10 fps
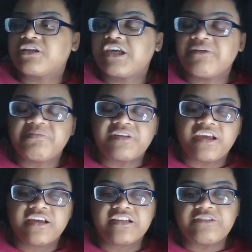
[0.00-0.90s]
keep
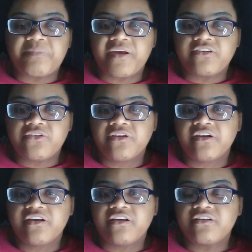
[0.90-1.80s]
saying special
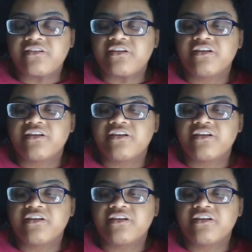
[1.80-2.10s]
needs